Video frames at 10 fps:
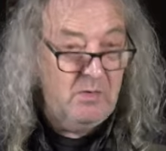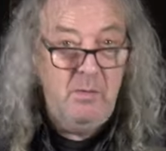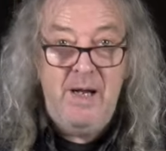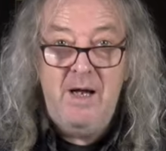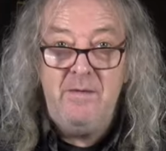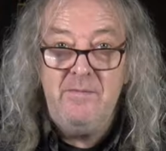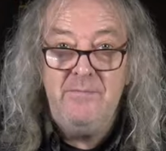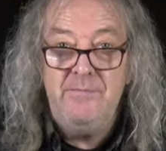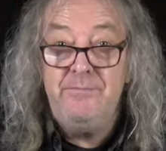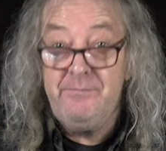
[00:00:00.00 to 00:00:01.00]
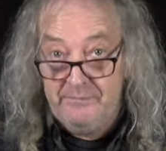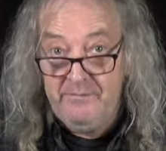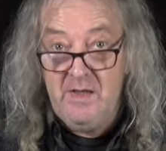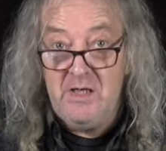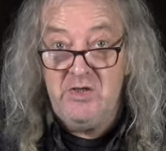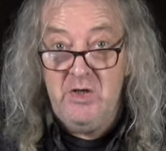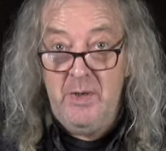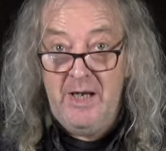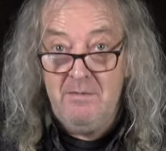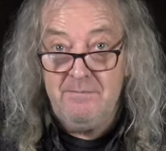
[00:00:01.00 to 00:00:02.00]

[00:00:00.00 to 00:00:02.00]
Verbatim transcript: all about. Let's do it.